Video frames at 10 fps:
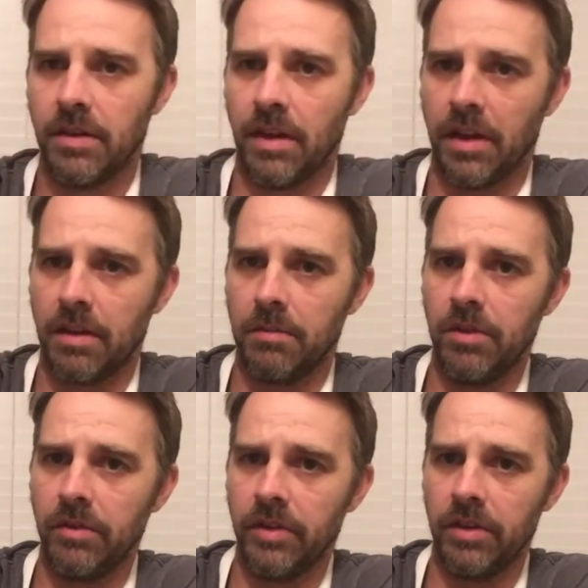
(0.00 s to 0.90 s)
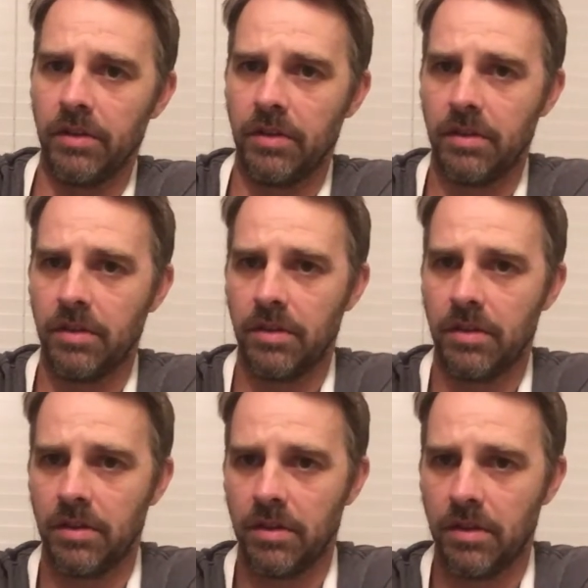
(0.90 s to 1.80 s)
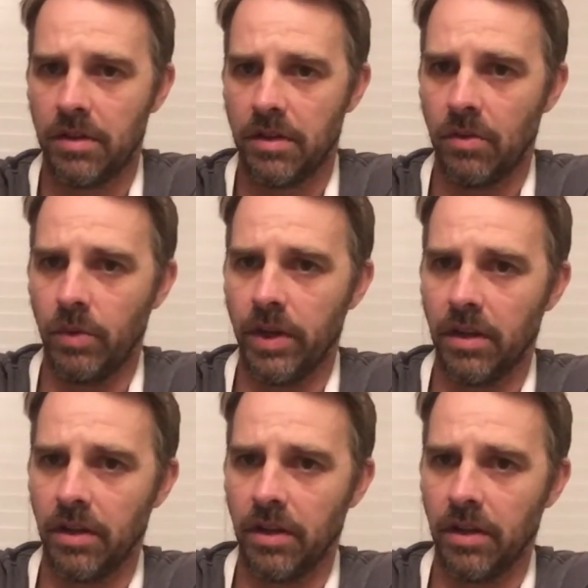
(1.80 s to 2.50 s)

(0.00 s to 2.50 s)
I can move it, wiggle